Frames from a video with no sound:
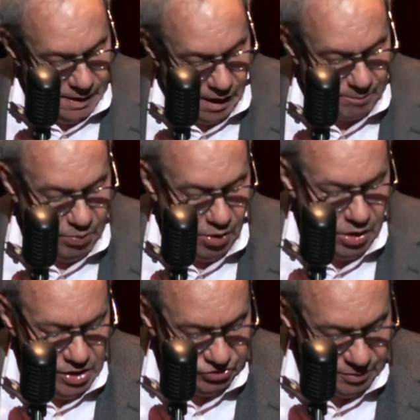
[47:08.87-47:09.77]
I'll
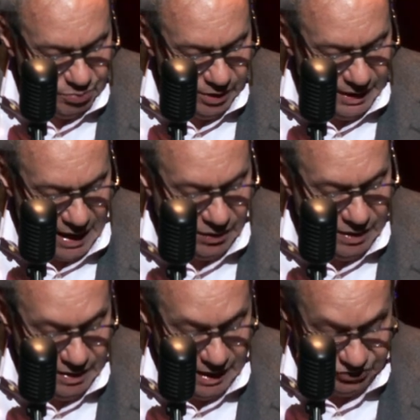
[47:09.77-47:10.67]
pause to point out,
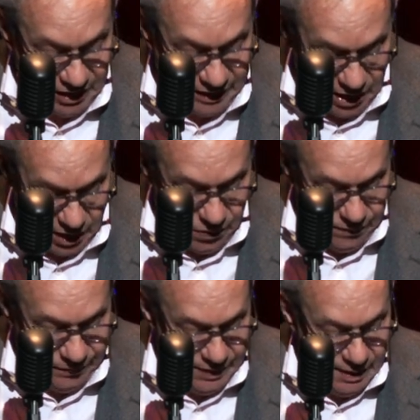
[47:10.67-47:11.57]
yes, I
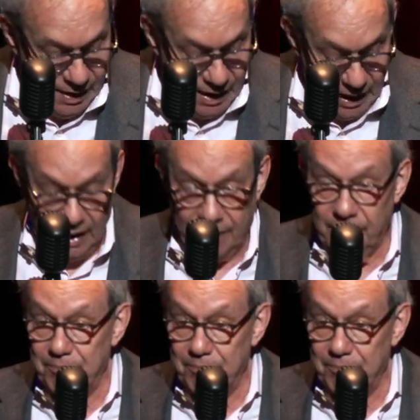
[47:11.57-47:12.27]
know, I'm a